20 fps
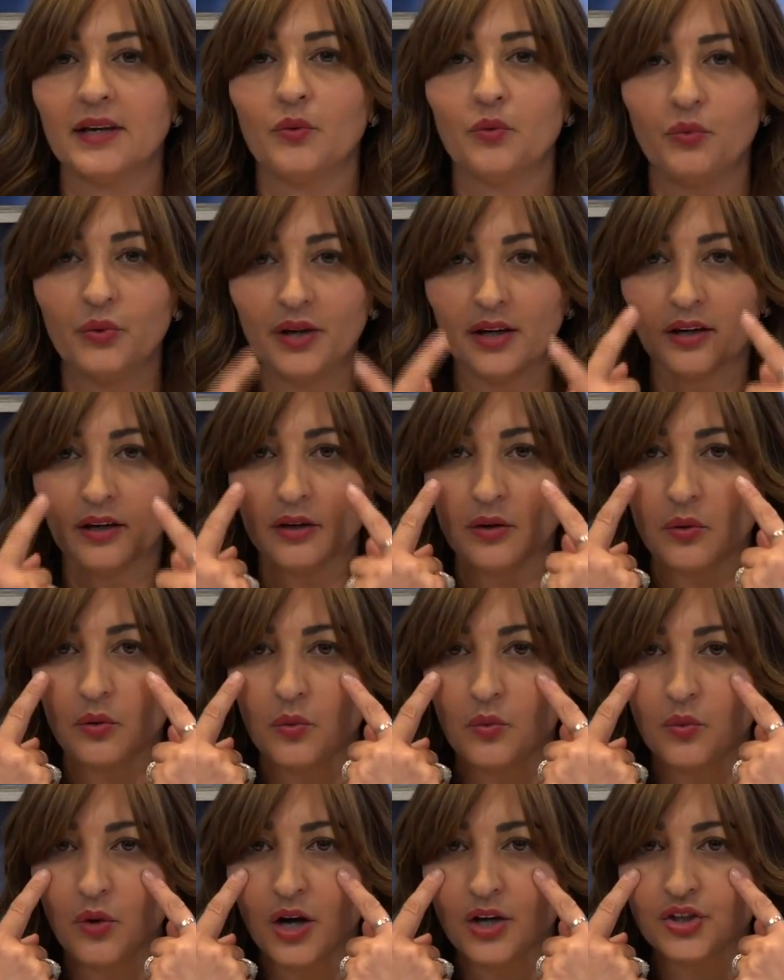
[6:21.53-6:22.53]
We are
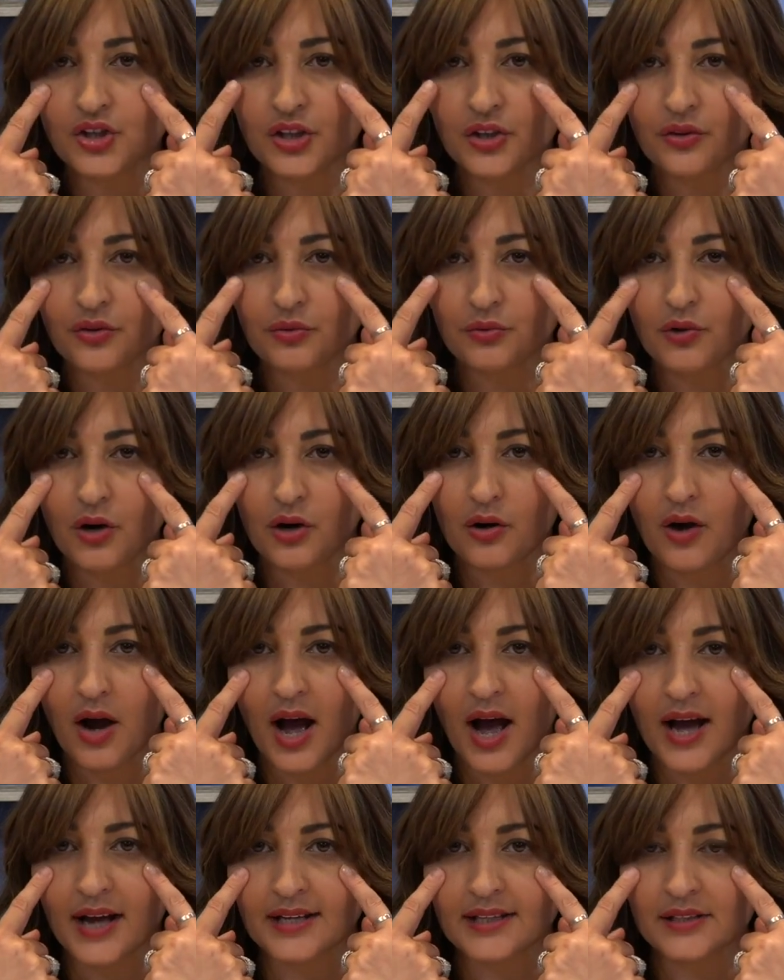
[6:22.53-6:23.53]
watching through our
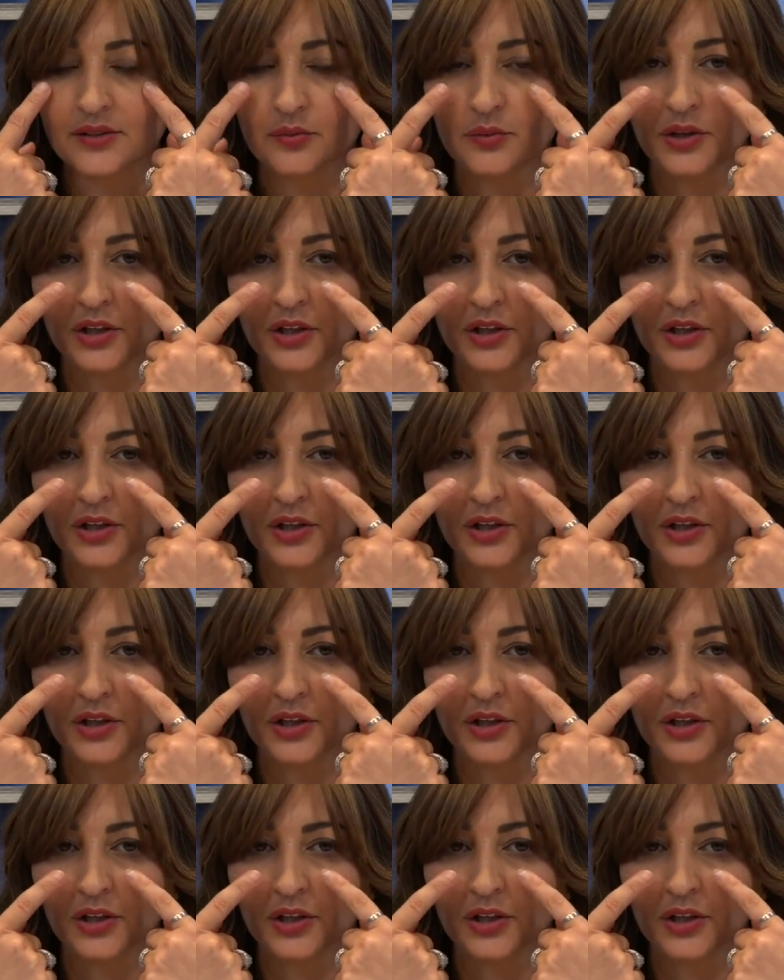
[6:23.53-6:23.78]
eyes,